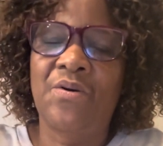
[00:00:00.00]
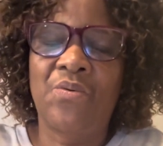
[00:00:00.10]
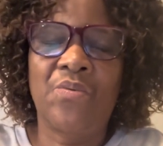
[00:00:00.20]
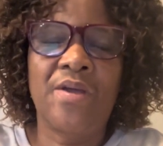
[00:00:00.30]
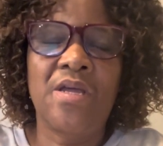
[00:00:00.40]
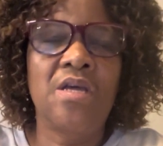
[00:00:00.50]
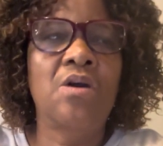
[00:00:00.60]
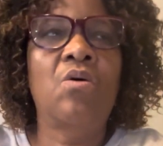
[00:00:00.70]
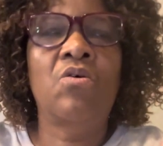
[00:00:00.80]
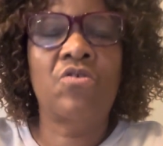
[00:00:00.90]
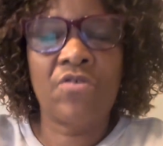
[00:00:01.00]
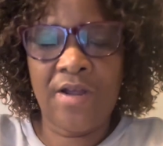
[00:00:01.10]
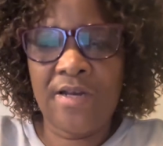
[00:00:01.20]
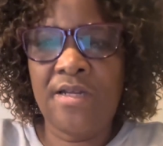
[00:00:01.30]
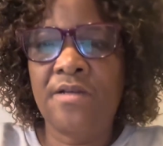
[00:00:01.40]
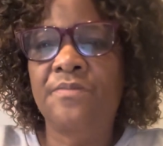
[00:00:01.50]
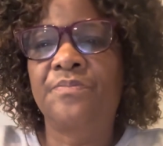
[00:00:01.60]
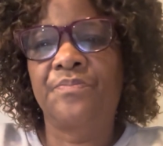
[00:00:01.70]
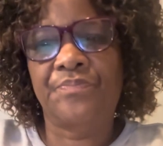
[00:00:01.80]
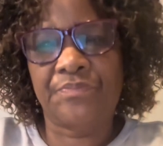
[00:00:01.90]
We already
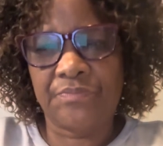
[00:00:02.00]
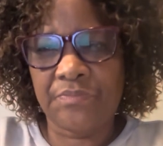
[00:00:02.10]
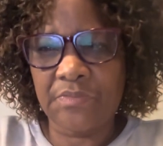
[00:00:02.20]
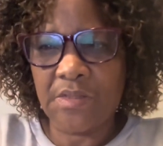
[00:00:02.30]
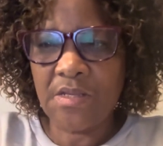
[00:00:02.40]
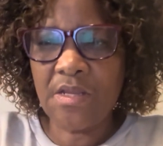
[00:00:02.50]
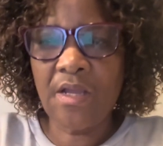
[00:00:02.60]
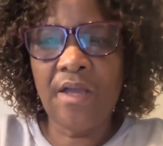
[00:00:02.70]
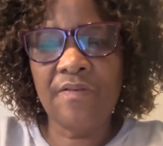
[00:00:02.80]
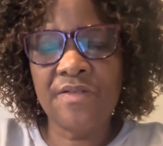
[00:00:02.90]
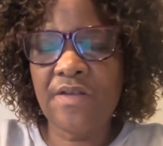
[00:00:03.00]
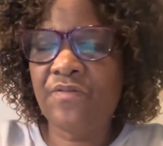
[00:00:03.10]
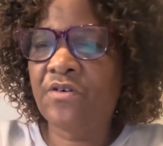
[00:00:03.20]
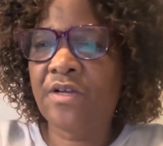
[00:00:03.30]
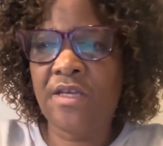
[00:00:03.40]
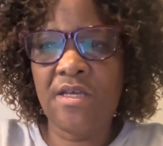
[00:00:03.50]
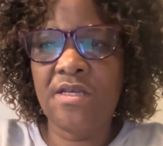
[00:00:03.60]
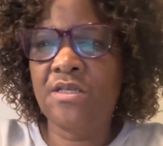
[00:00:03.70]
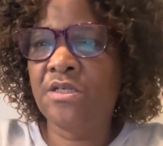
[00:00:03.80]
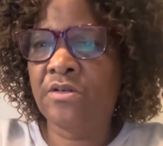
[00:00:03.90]
have several
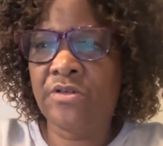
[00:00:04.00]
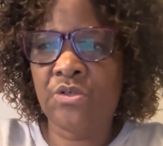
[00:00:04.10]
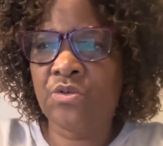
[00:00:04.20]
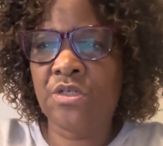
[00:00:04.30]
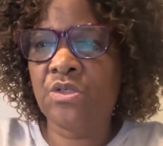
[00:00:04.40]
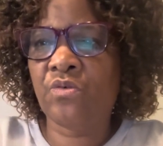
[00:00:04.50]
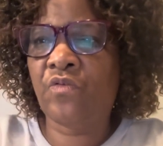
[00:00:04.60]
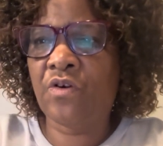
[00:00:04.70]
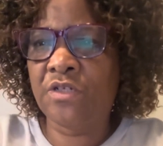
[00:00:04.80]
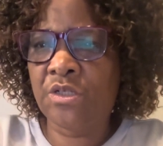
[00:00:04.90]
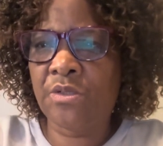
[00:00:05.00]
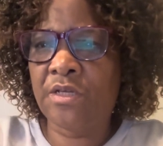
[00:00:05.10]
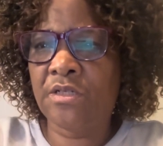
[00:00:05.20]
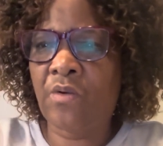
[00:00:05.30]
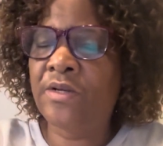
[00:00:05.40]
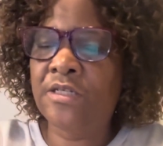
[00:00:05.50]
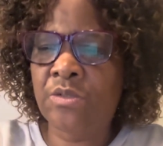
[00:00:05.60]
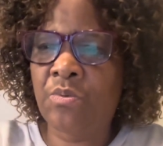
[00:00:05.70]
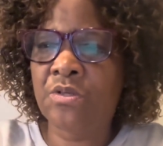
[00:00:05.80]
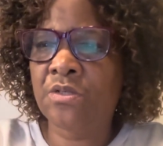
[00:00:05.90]
key resources at our
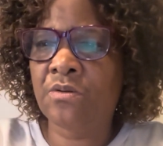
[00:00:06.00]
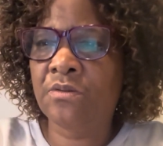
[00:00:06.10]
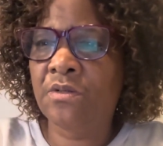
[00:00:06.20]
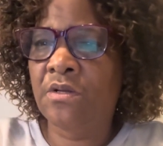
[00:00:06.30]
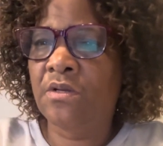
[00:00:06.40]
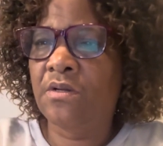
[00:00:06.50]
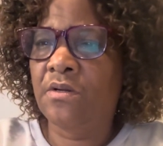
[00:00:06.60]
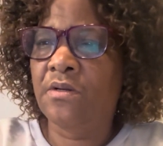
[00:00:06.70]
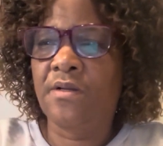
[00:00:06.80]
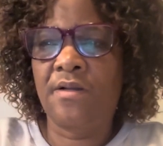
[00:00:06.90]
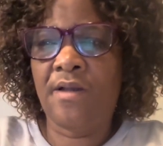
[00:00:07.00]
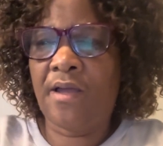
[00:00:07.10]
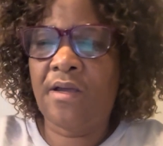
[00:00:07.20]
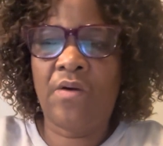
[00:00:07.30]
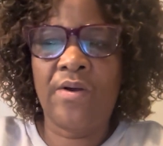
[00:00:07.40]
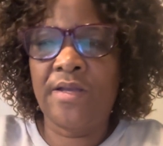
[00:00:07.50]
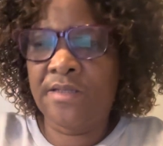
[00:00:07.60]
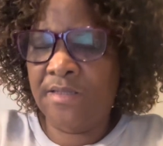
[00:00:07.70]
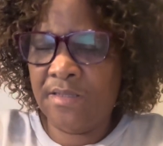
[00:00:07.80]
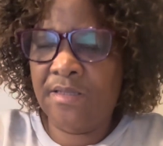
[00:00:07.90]
disposal, like our
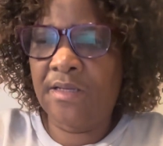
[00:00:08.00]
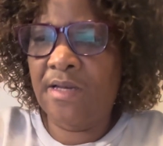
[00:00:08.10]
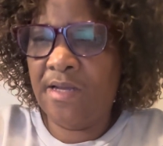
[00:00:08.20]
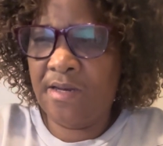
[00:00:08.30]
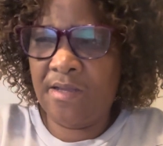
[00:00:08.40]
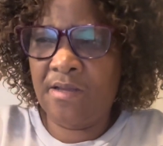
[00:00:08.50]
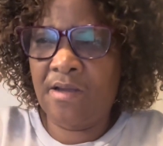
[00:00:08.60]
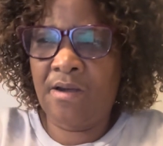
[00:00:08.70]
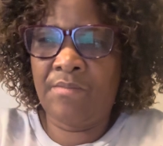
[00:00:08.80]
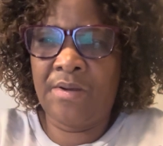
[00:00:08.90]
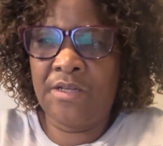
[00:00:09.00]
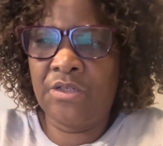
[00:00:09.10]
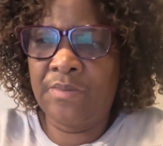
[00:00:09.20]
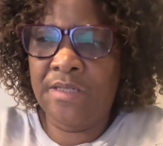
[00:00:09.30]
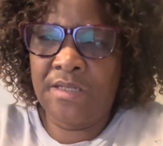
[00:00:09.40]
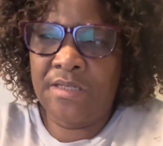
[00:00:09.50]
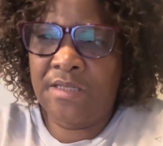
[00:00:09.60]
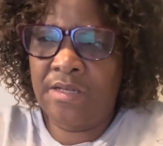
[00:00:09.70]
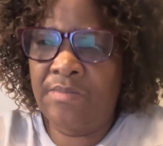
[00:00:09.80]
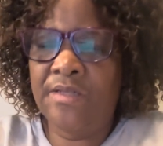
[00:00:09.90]
existing learning management
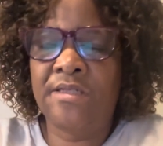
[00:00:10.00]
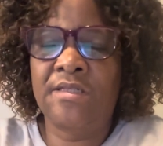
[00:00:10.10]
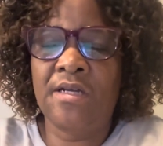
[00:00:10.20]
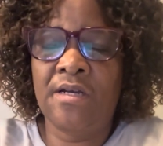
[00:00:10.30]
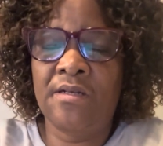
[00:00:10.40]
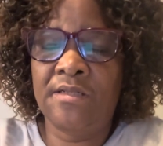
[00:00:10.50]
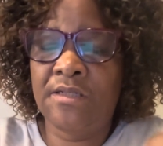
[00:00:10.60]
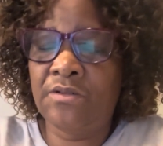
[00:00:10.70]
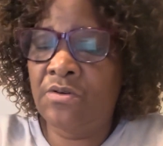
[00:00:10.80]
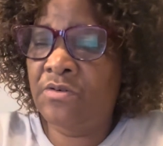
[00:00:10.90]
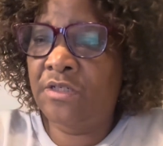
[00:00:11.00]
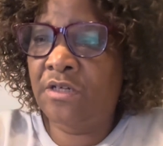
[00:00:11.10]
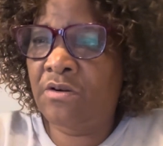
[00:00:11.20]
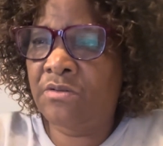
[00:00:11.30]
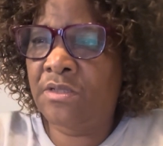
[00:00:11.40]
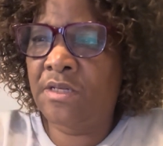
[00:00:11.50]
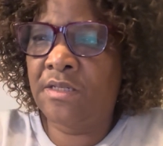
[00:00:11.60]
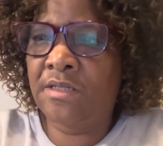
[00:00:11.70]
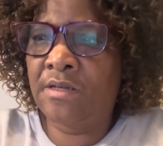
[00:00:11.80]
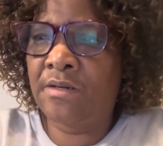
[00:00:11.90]
system and technological
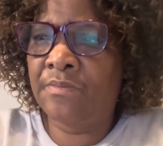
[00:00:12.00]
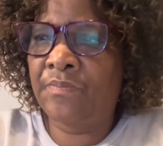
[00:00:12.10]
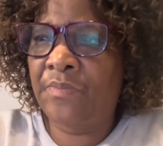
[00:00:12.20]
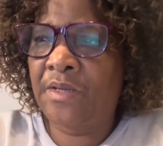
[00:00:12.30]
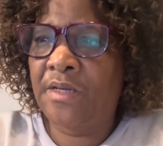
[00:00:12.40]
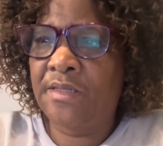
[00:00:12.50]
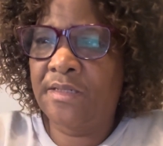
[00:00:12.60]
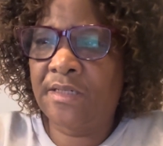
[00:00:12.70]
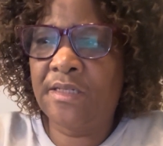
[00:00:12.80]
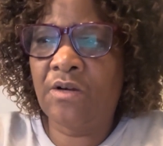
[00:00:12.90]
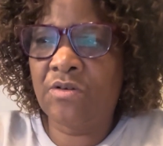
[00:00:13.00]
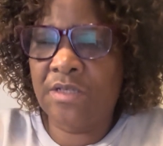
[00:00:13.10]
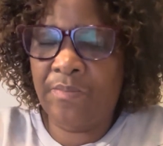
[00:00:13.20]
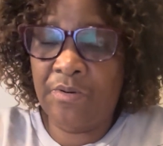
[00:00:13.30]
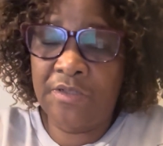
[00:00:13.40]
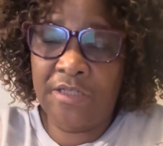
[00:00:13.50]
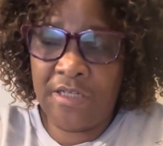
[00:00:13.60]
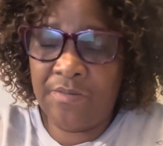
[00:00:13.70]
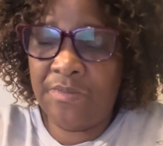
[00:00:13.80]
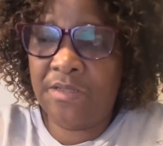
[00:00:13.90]
and technical support
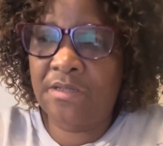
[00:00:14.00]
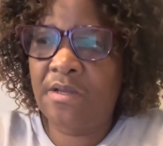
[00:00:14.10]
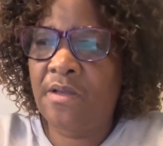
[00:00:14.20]
teams.